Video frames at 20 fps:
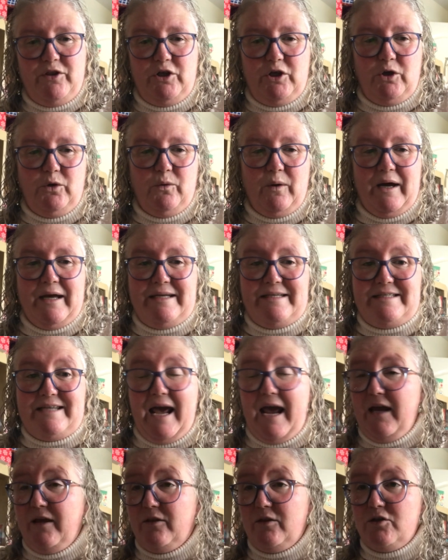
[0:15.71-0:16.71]
you a
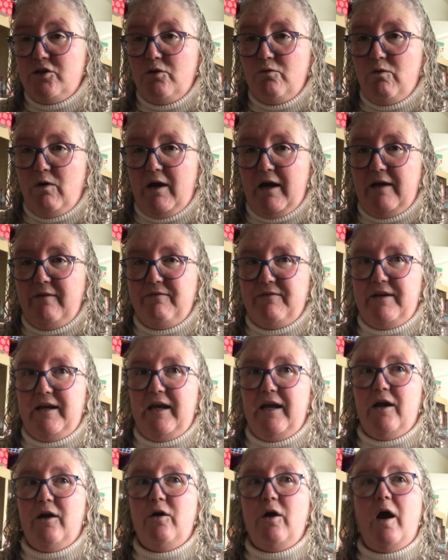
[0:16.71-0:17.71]
deck that arrived
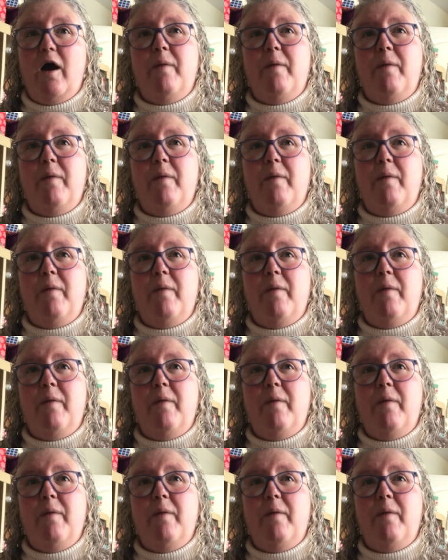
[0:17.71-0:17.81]
here